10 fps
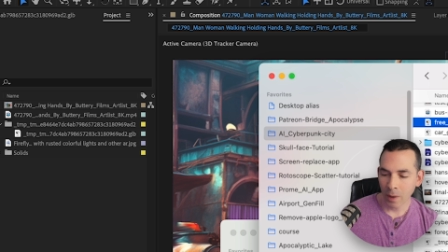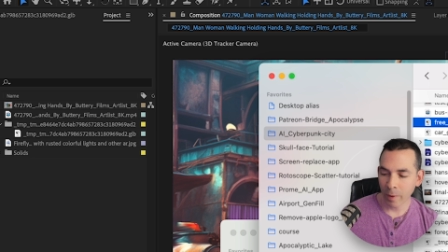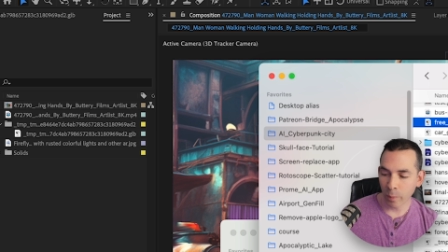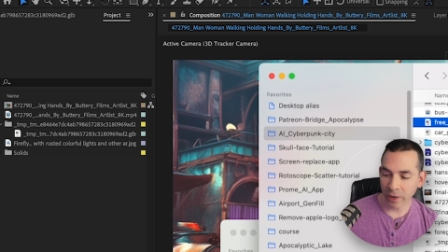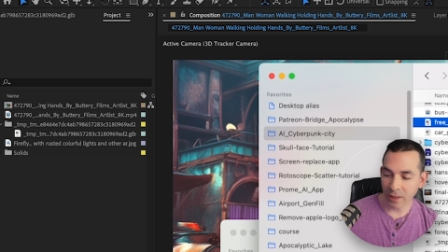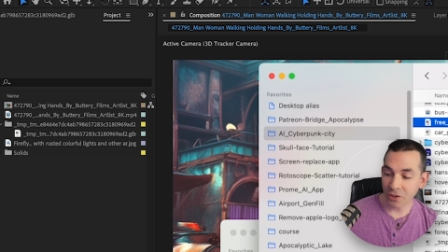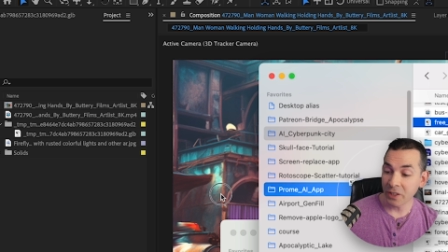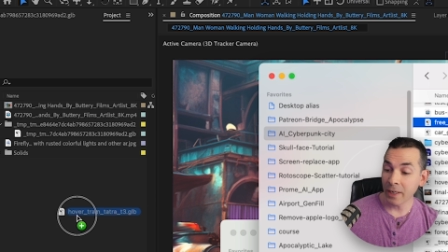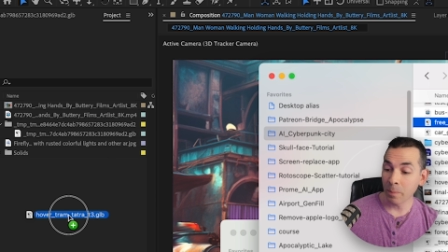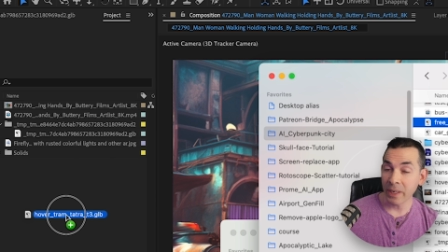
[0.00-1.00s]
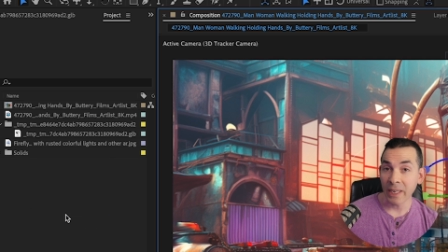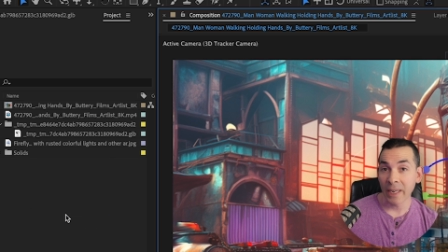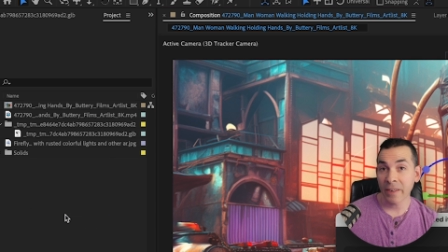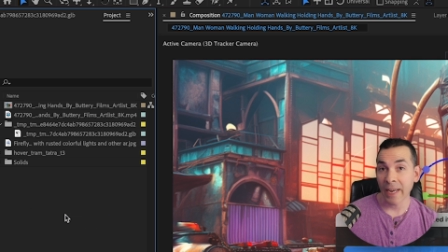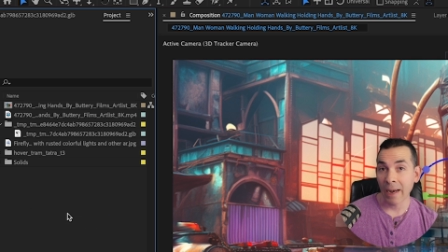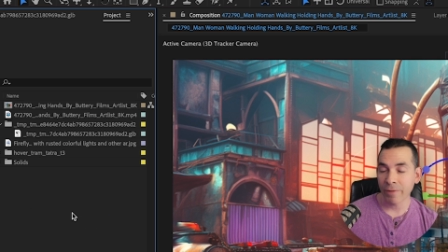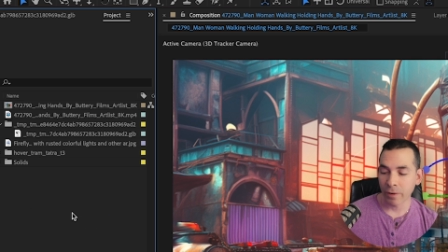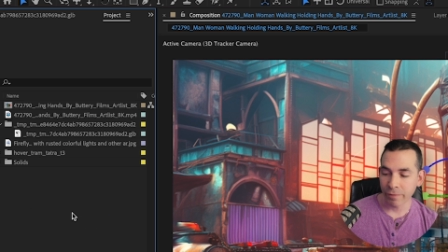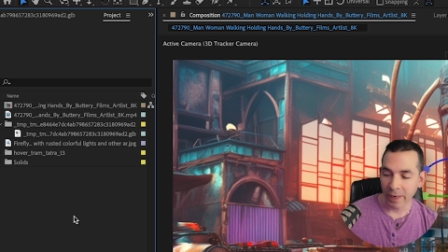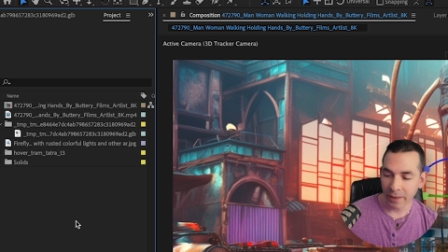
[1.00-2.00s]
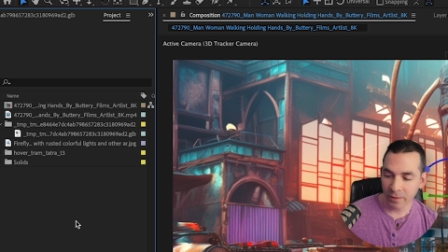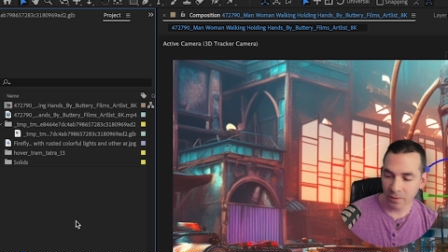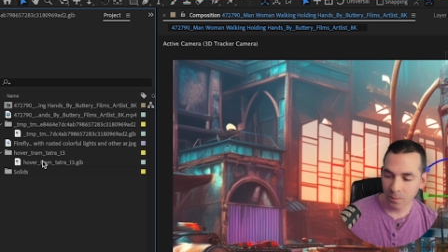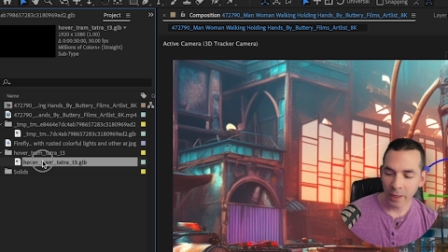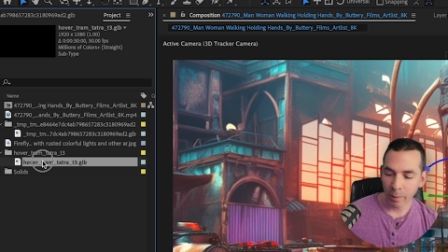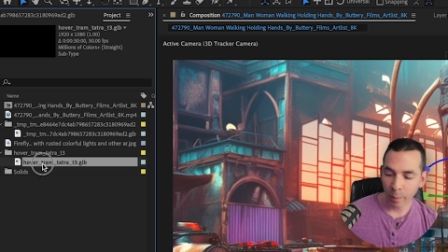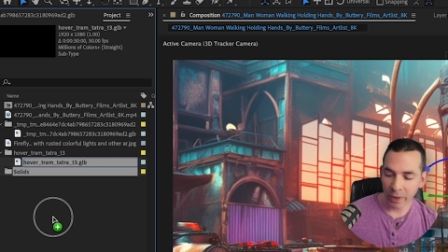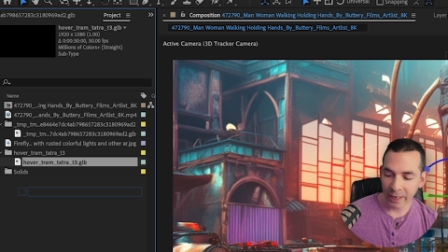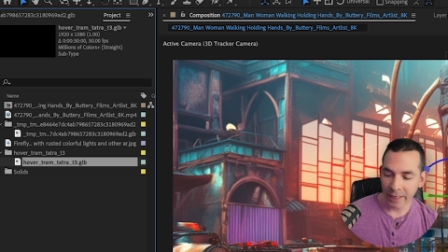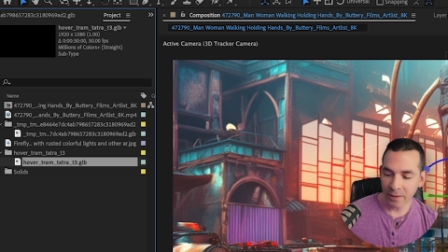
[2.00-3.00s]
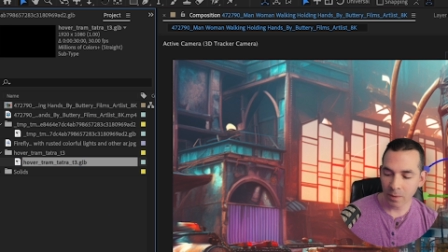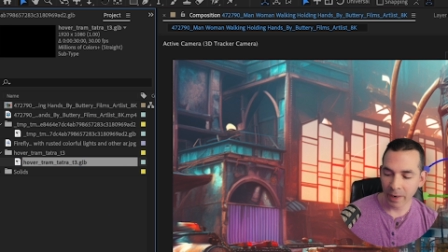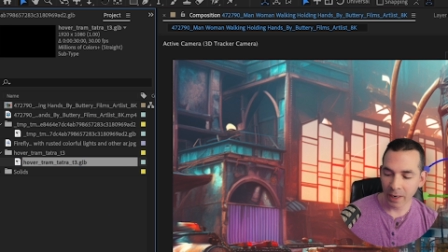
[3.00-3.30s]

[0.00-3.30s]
I'm gonna bring this GLB into After Effects and I'm gonna bring it into